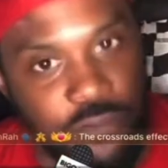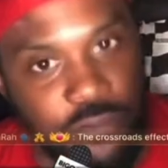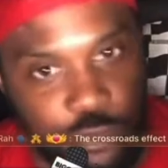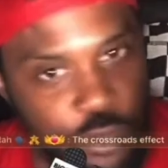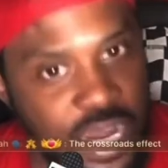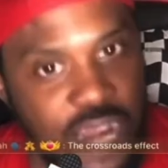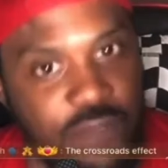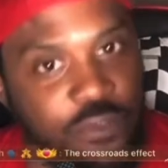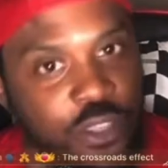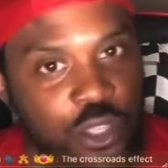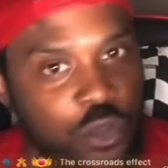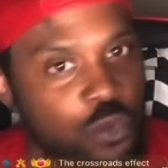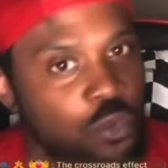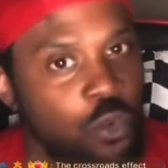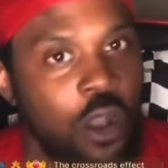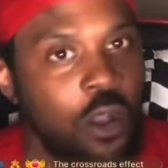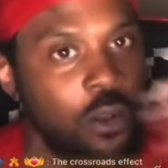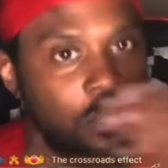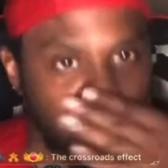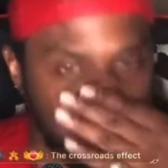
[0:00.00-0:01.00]
whatever you
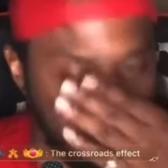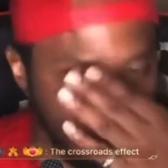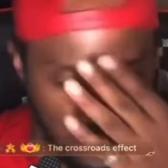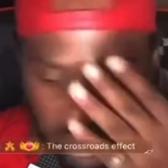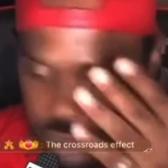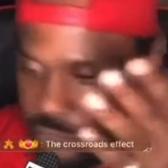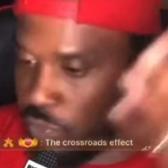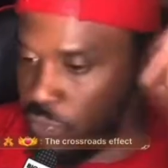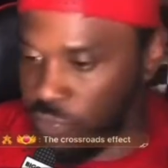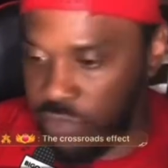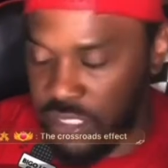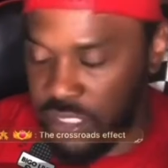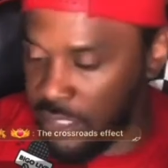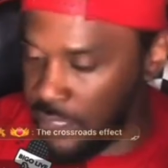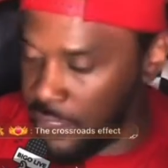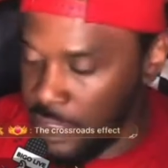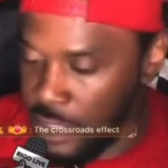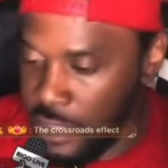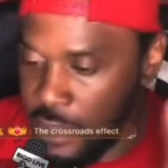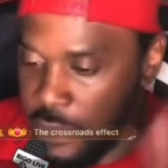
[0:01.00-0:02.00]
want
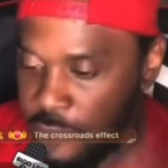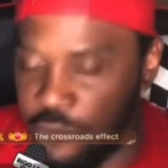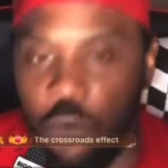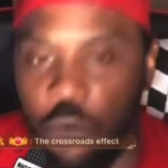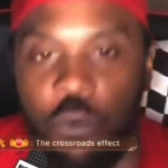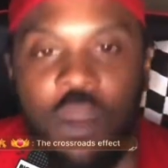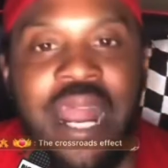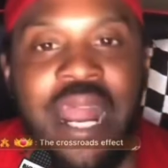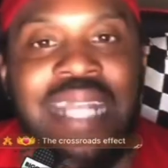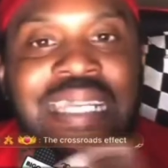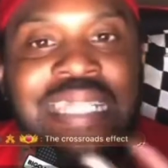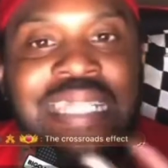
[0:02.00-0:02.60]
to, for what I